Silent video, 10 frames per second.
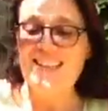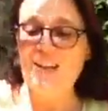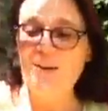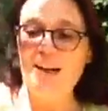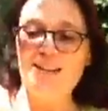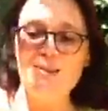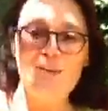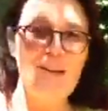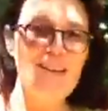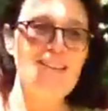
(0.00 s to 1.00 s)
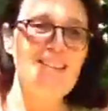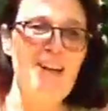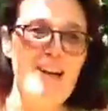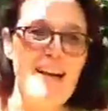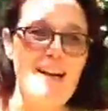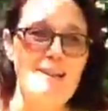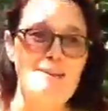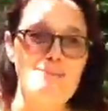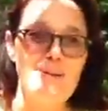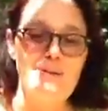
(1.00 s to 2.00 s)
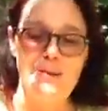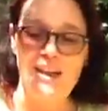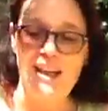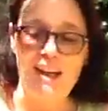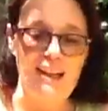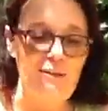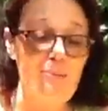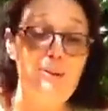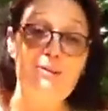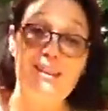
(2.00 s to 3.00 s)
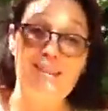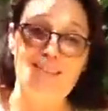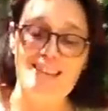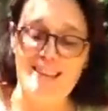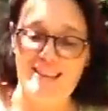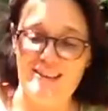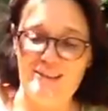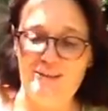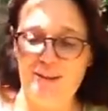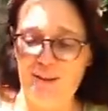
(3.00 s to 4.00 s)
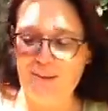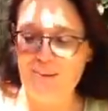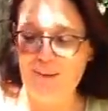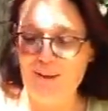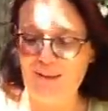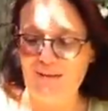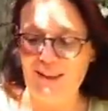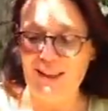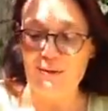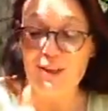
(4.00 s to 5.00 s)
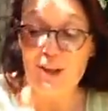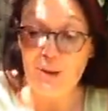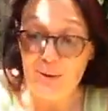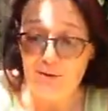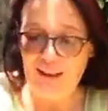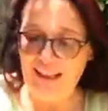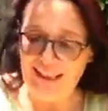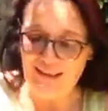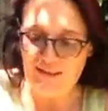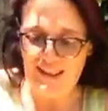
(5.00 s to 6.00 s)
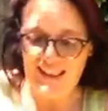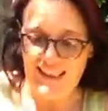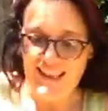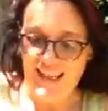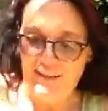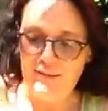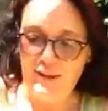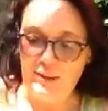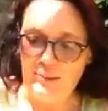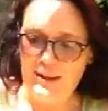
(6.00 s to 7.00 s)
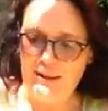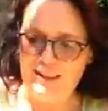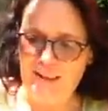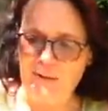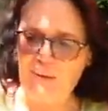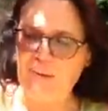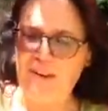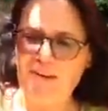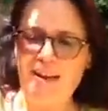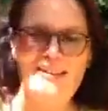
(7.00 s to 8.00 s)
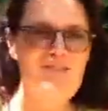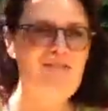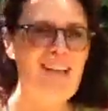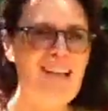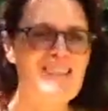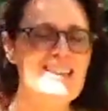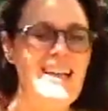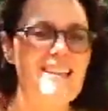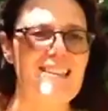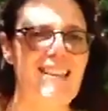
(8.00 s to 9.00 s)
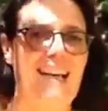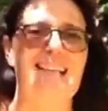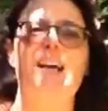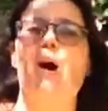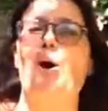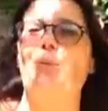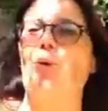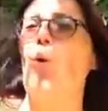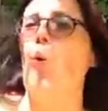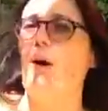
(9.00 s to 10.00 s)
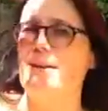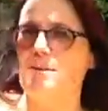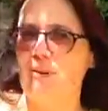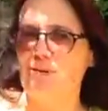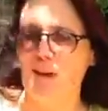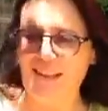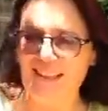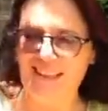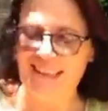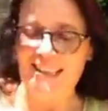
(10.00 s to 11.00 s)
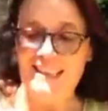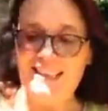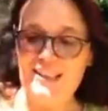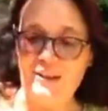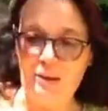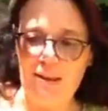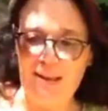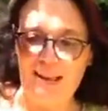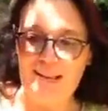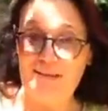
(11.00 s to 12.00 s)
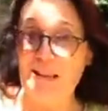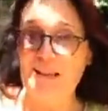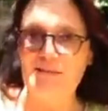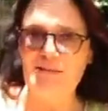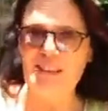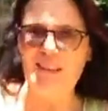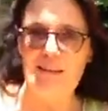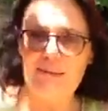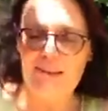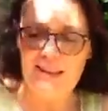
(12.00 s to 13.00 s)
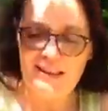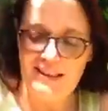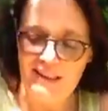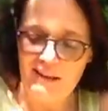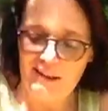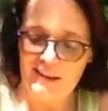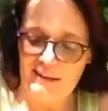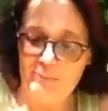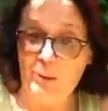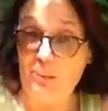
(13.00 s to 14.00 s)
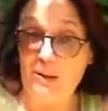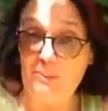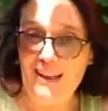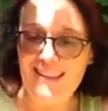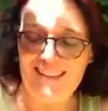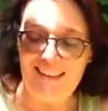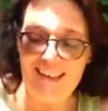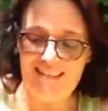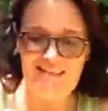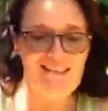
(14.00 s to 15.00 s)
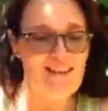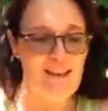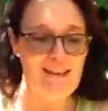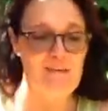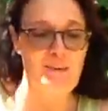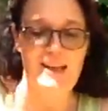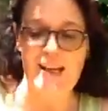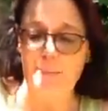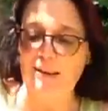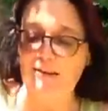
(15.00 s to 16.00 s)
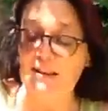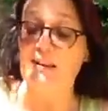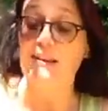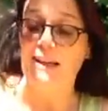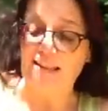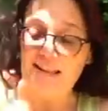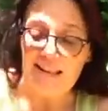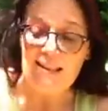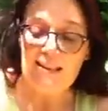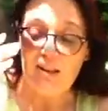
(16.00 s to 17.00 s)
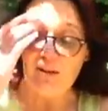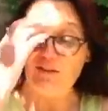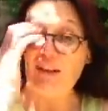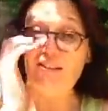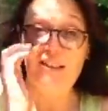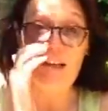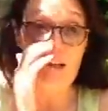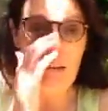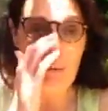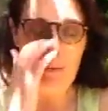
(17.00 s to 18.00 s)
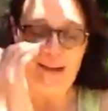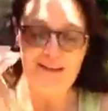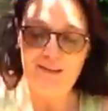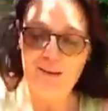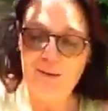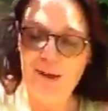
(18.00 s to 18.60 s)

So as always, I am I have pulled out a card for those watching the video, and two fell out. And the first one, I was like, "Oh no, that's that that that can't quite be right." So I, I, I confess, I was I I popped it back, and then the next one came out. I was like, "Okay." So the first card that that